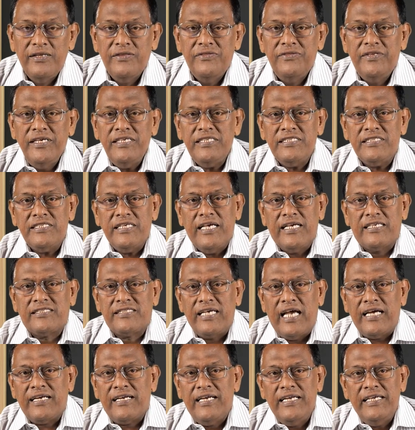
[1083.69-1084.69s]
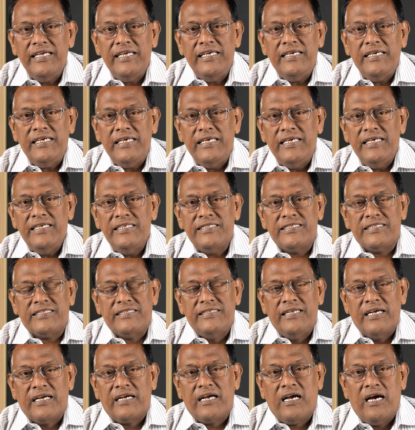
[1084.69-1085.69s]
This exactly is
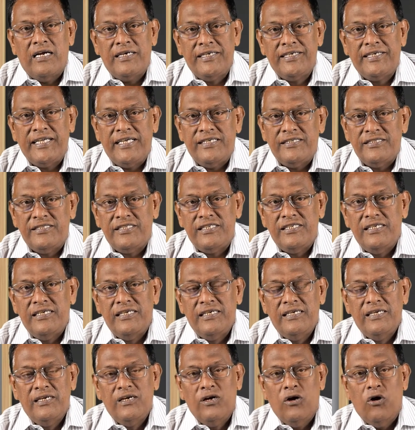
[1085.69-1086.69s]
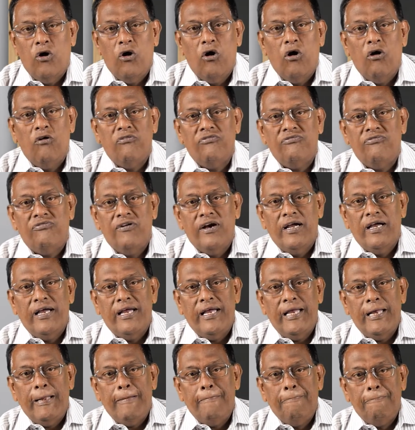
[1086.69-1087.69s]
the content of
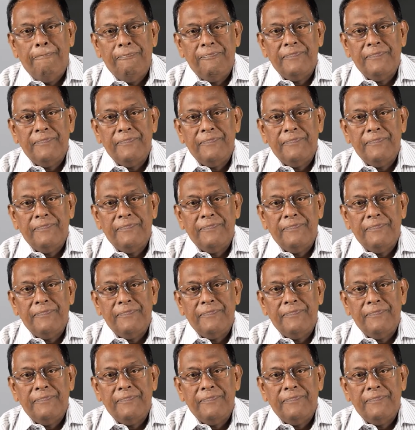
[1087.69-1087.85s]
a